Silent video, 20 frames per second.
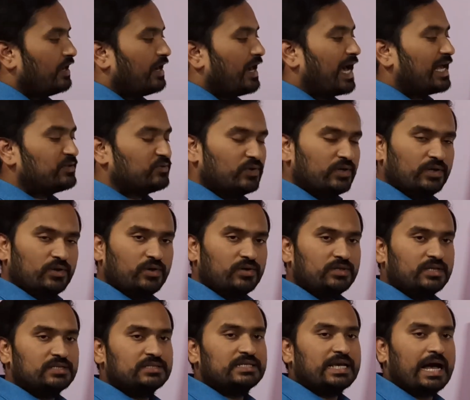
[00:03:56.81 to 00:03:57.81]
As we know,
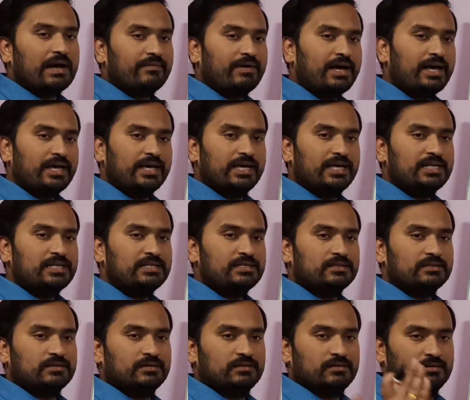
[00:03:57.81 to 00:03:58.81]
the Java
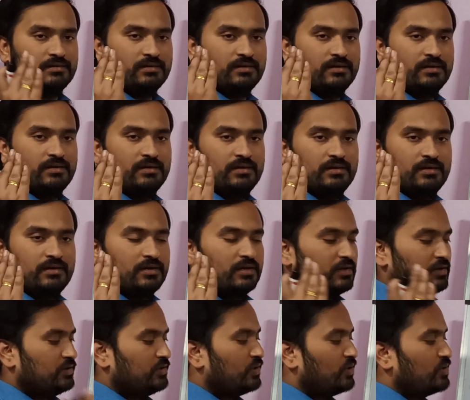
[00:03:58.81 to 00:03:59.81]
is
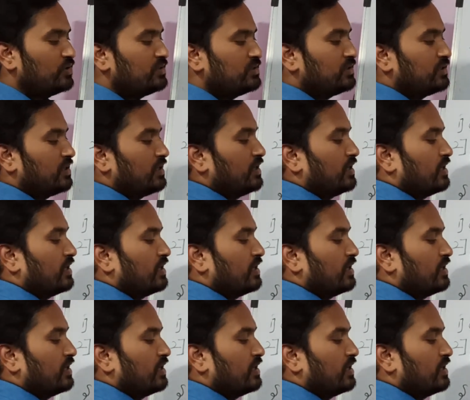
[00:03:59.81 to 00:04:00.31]
used,